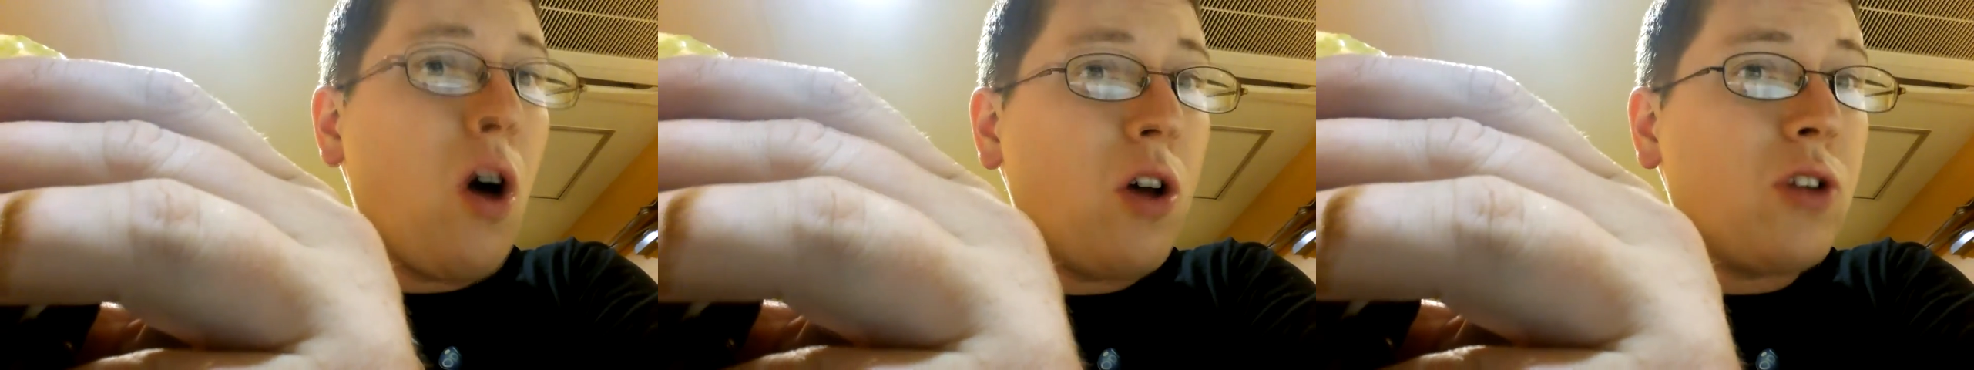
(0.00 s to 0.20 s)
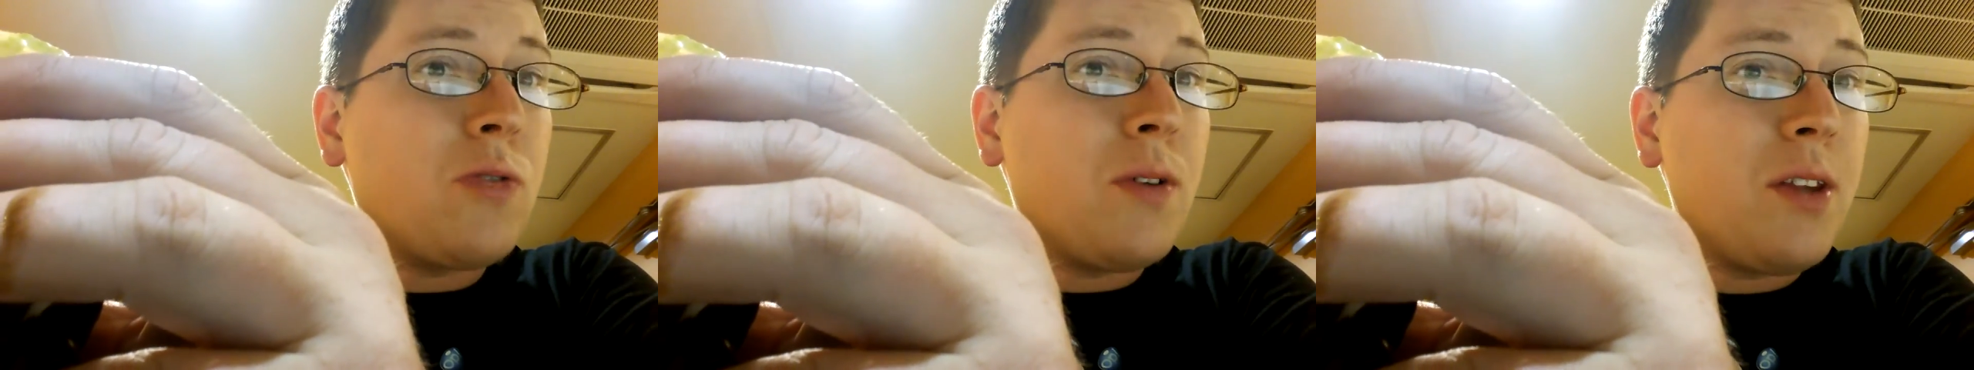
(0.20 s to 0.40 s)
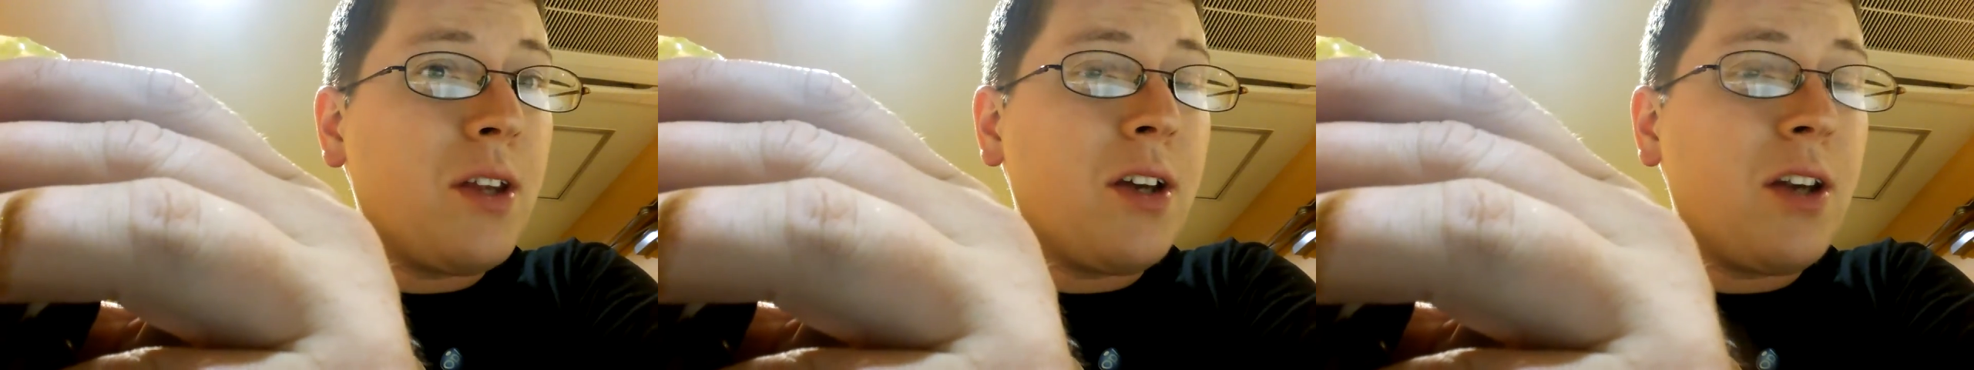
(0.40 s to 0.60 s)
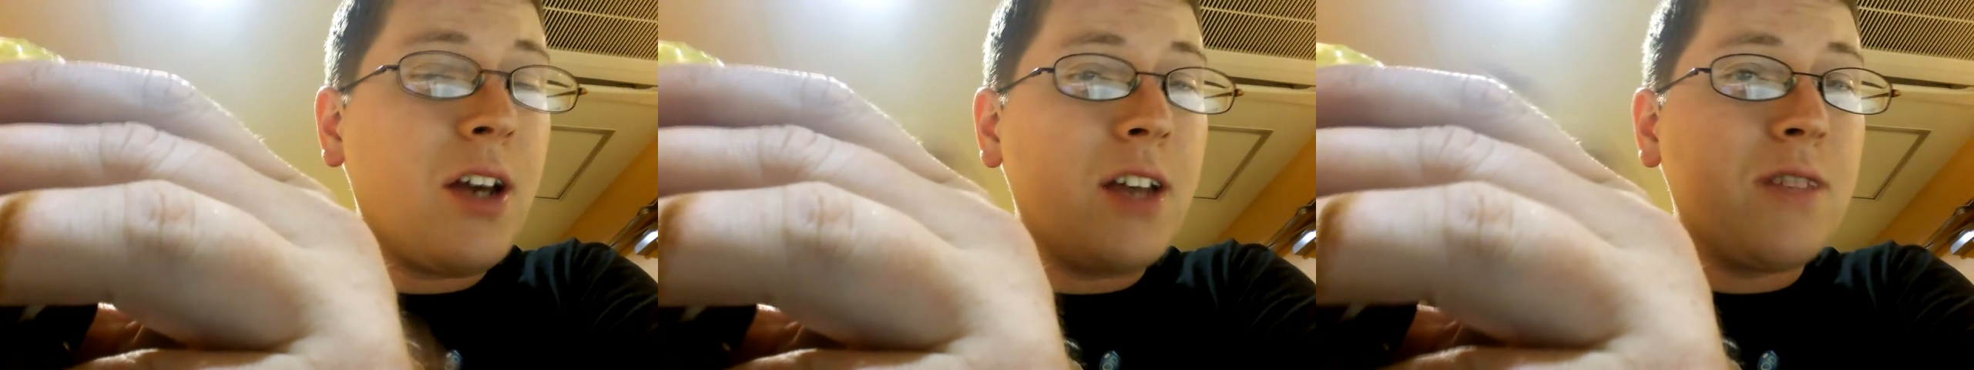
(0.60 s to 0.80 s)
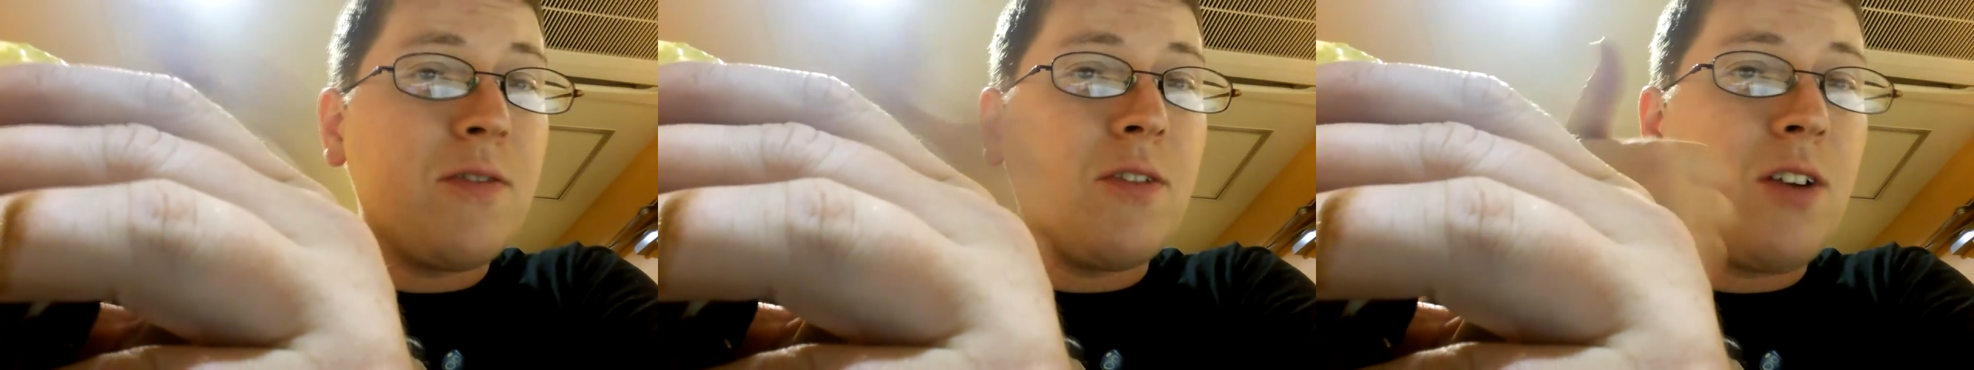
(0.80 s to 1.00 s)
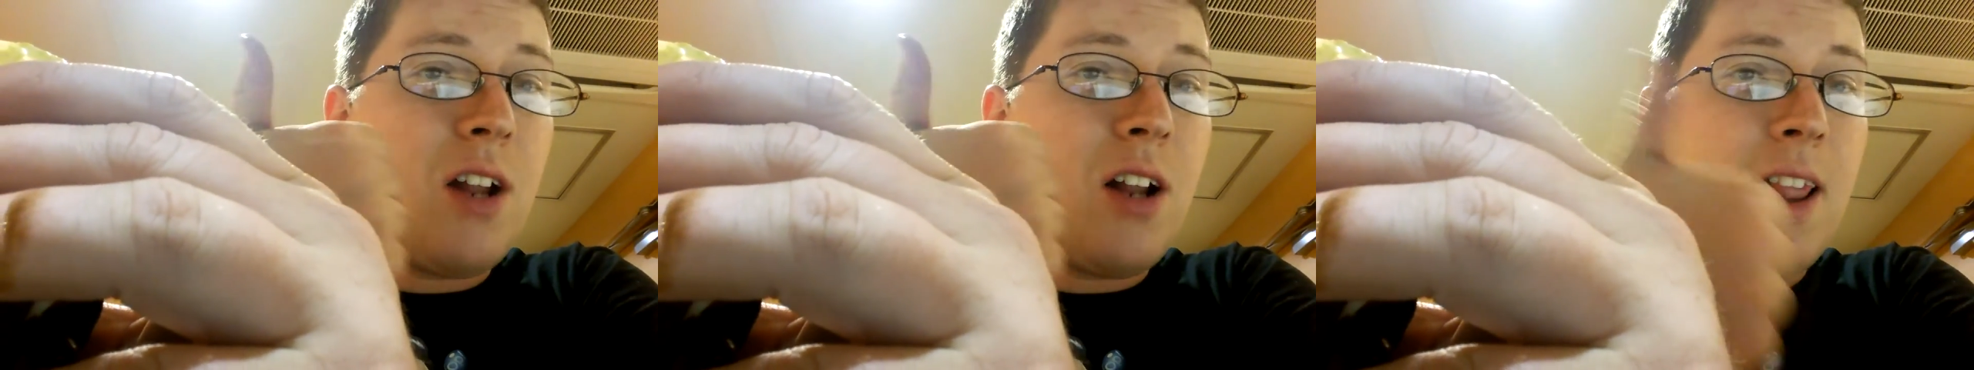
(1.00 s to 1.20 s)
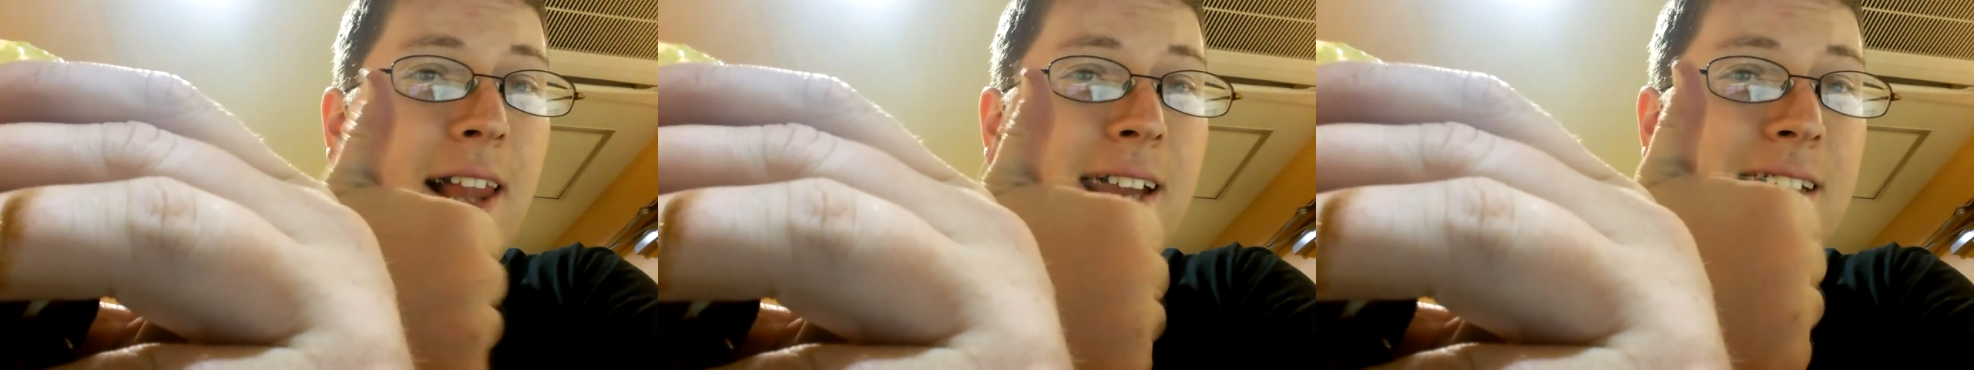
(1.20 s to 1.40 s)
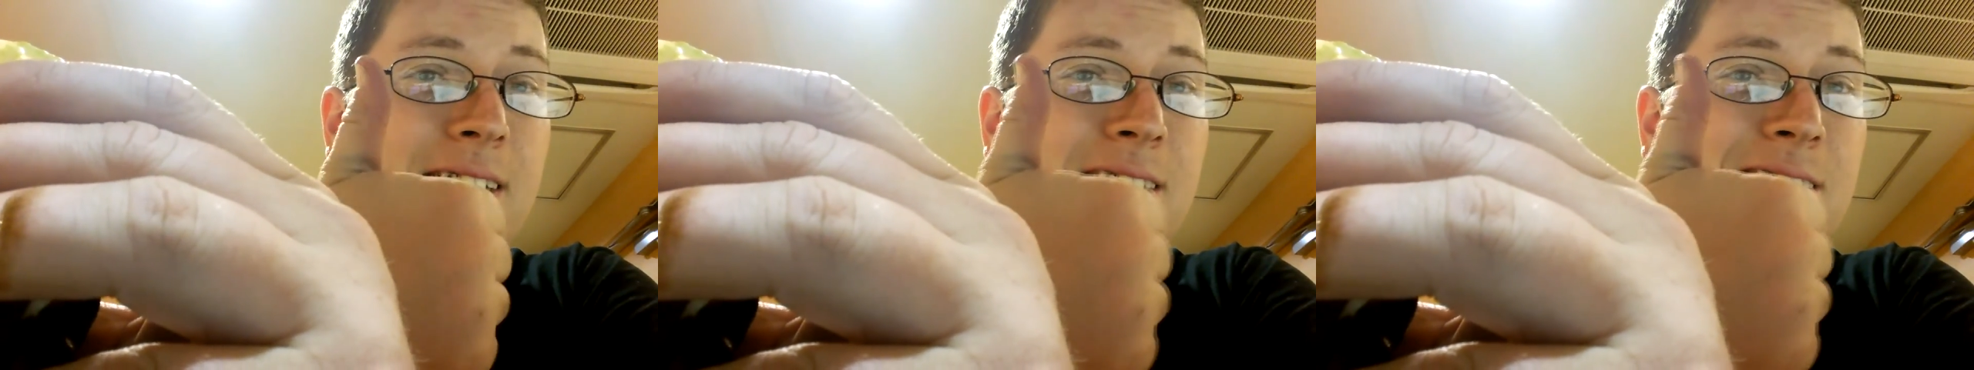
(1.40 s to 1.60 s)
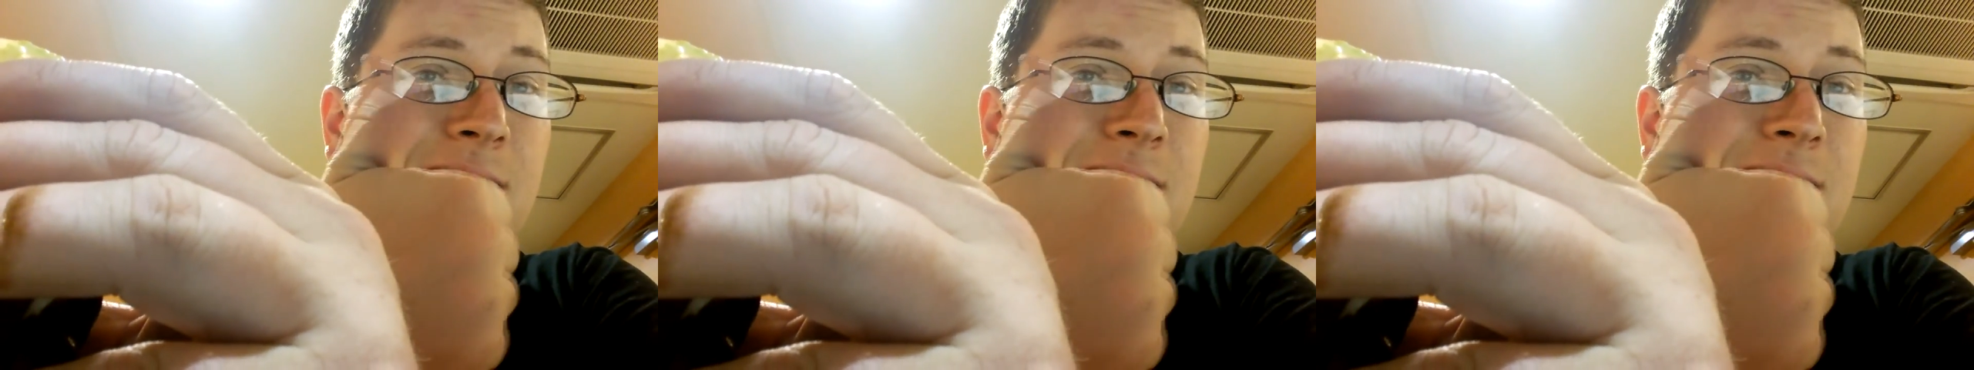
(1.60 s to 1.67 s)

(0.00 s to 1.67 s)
Also, want to thank you guys for liking,